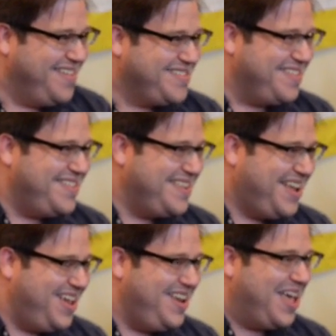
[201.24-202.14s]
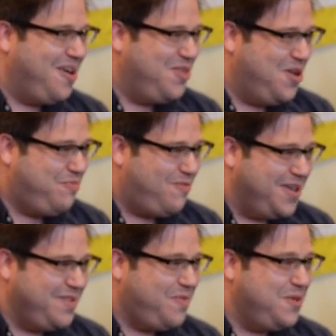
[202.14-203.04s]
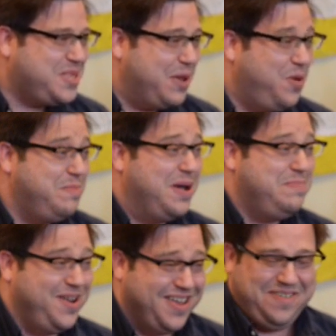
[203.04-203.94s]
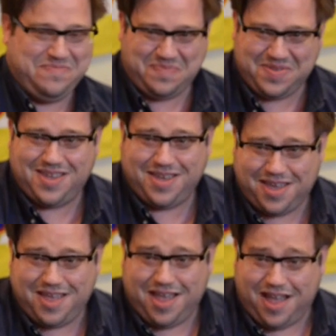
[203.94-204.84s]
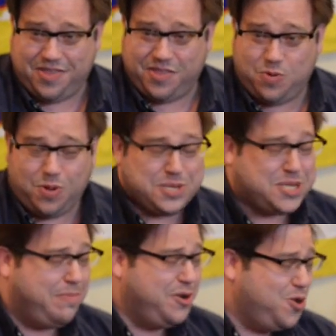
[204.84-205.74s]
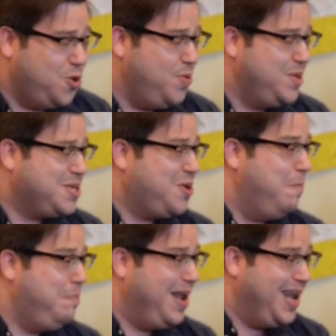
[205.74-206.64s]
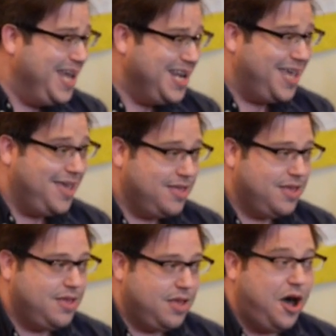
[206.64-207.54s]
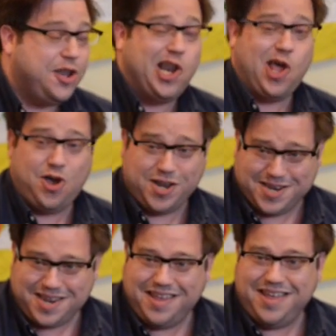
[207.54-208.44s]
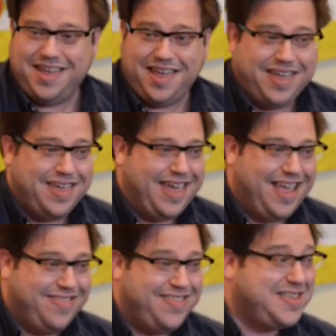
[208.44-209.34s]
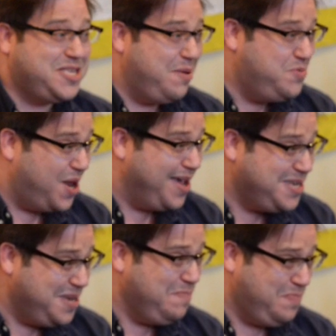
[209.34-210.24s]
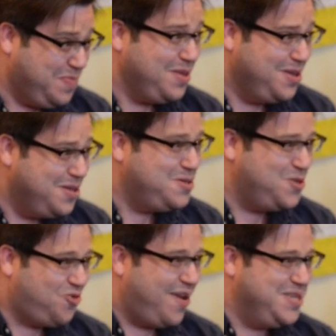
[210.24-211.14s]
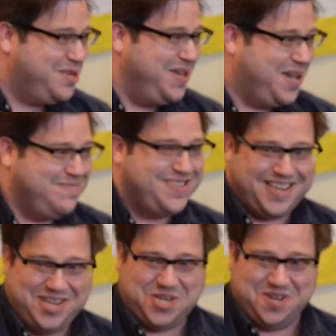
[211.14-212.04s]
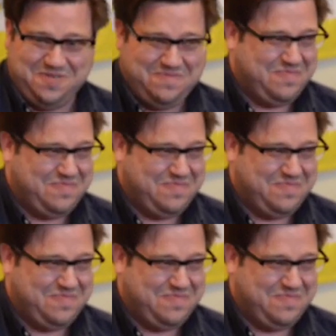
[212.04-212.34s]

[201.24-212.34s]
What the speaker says: So this is clearly how they operate. First, they want my money, and then they want somebody who is completely unlearned in this subject to train to become a teacher.